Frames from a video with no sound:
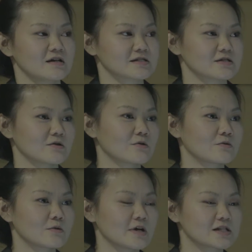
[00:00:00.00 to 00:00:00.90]

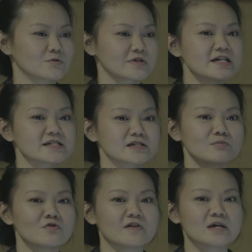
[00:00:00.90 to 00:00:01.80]
So it's really easy to
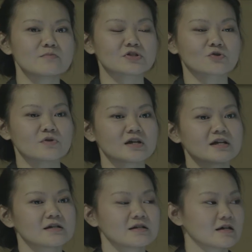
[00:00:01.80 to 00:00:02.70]
move in
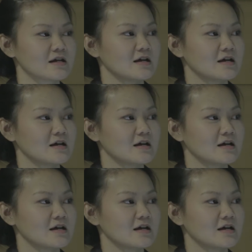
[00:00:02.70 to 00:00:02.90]
between